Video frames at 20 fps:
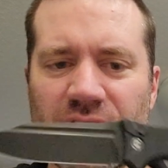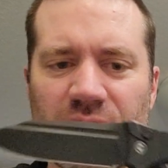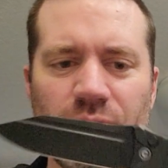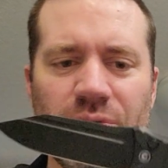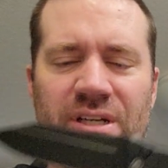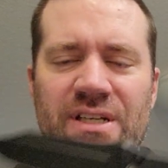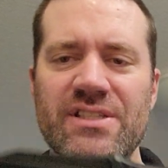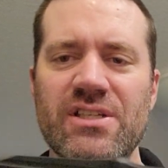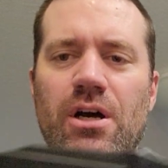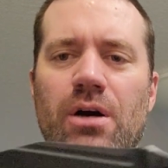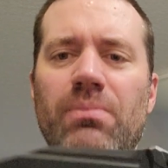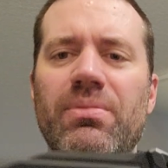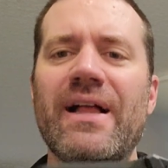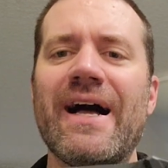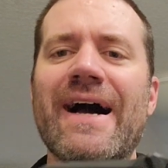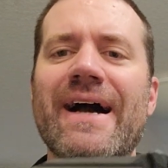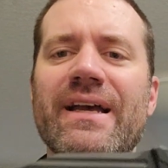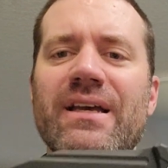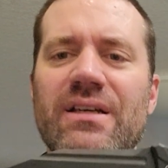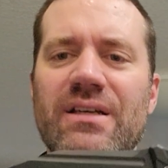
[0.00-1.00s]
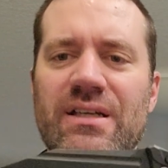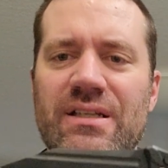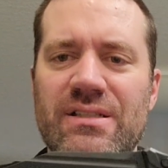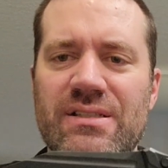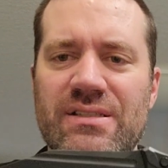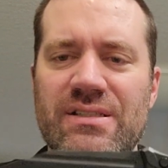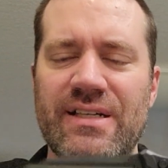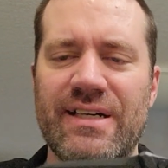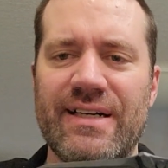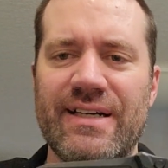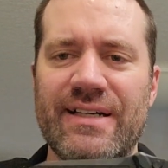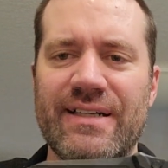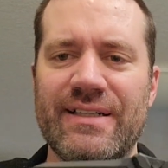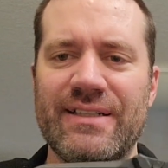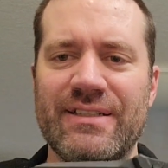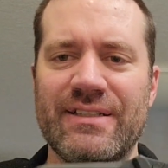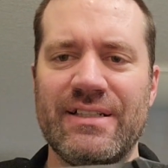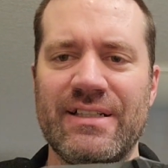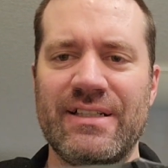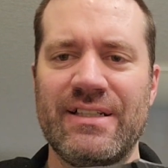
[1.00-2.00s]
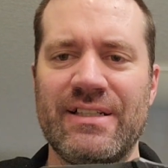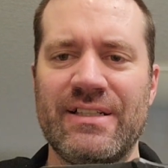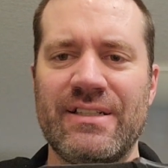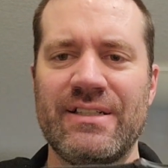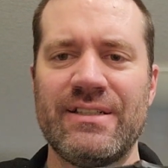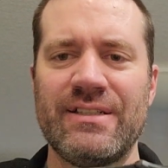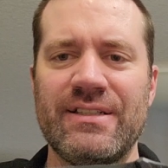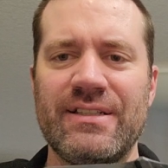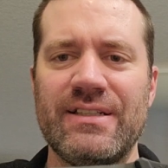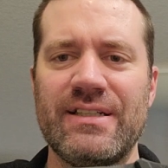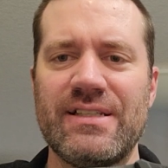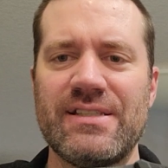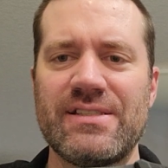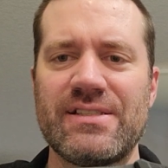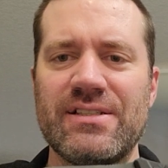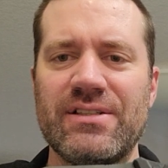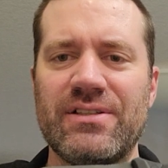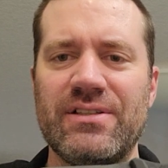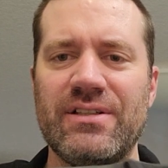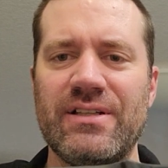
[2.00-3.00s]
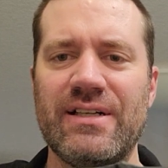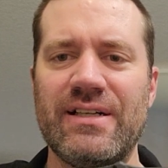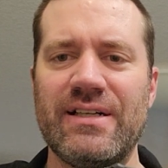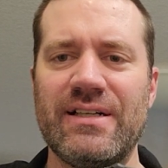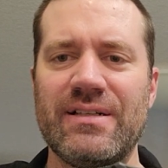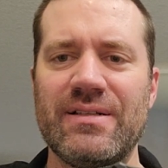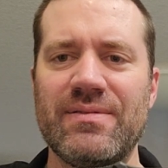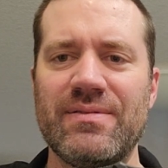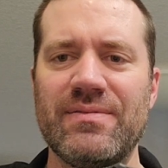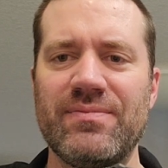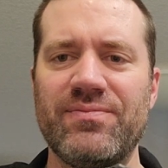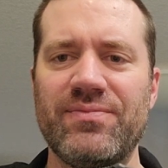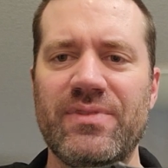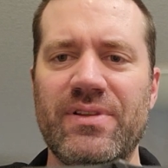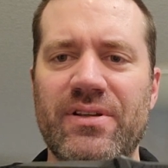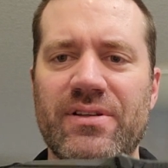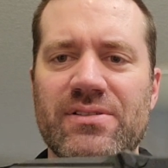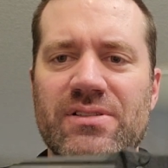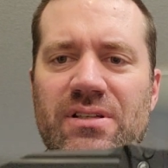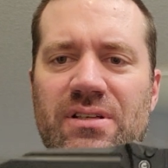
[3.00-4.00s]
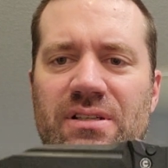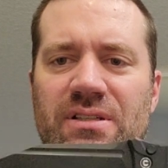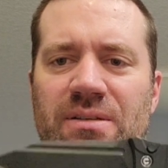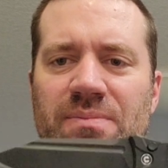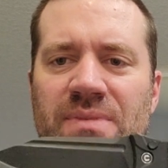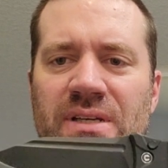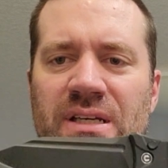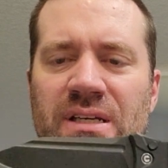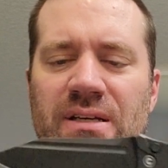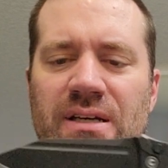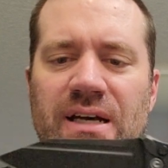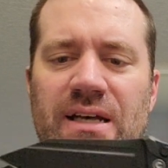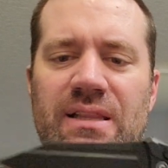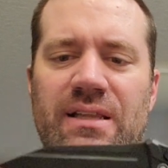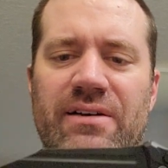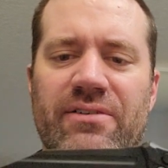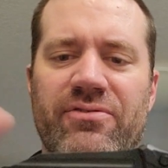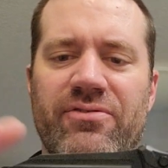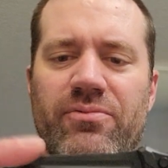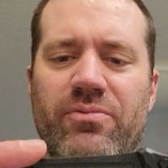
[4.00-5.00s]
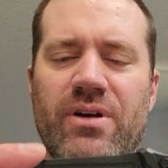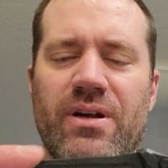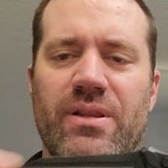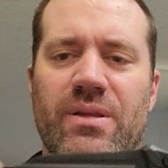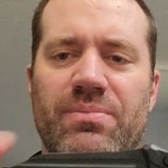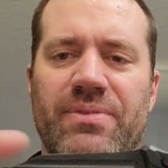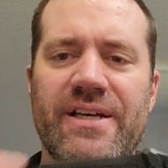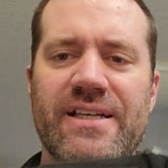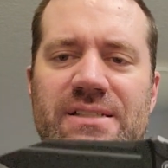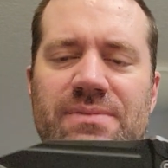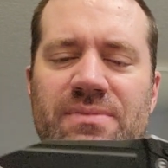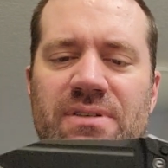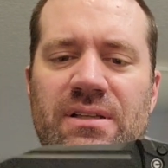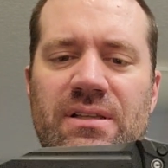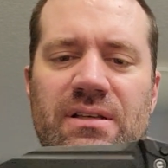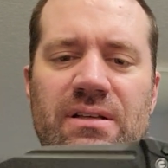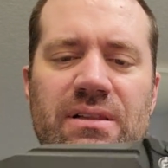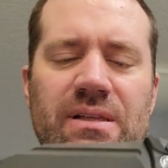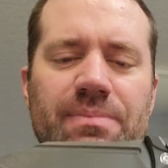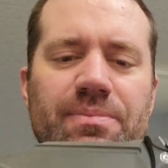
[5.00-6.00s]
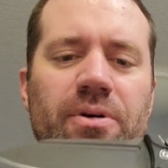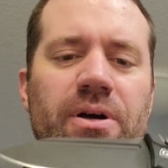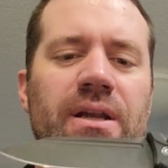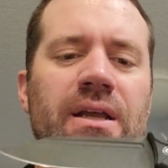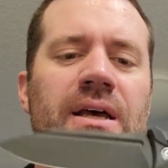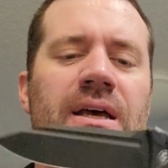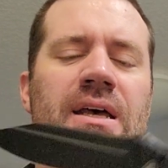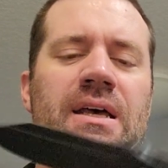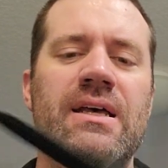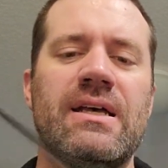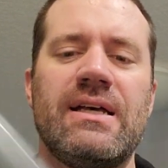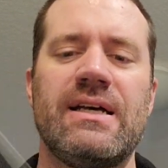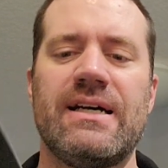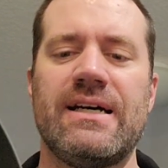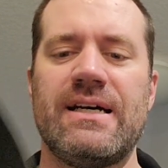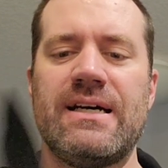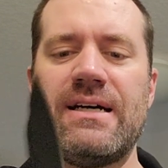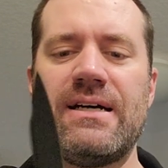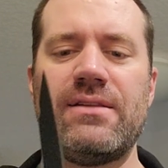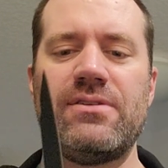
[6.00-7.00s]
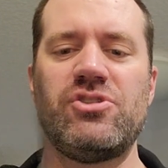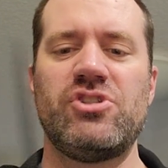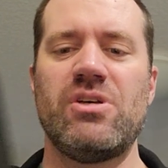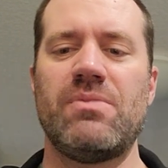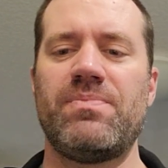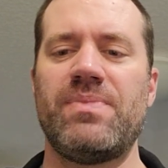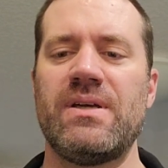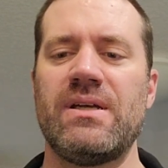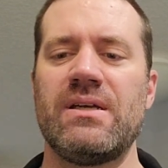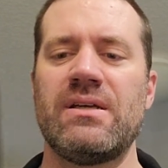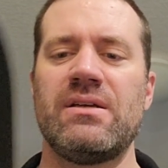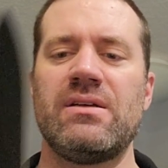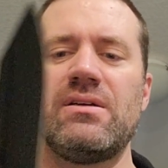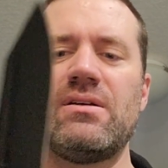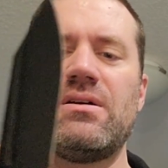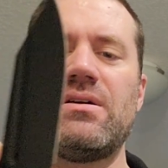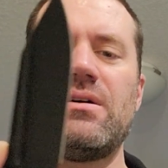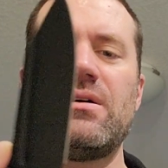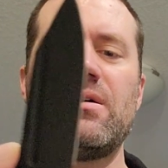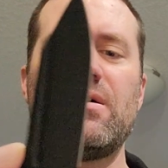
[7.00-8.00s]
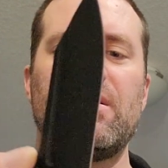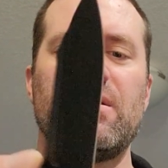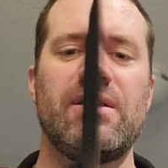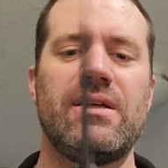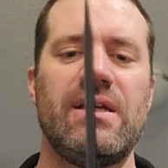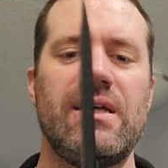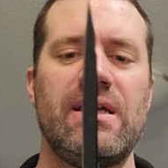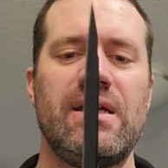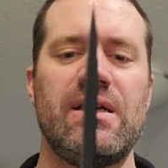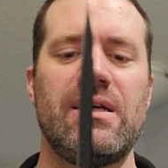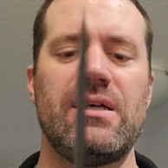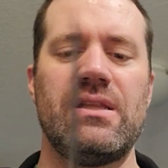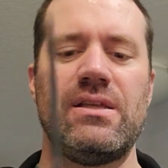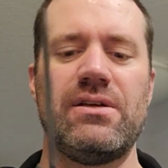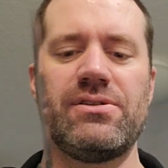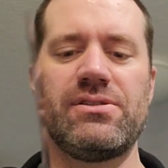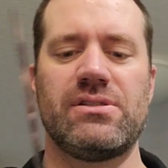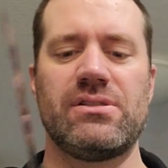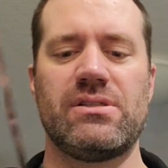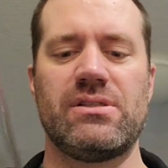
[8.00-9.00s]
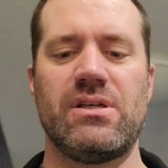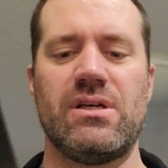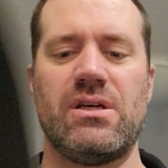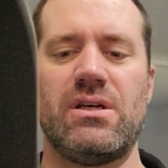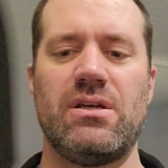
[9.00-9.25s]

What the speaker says: when it's all black, it still looks good to me. I love the placement of the clip point. Jimping, there's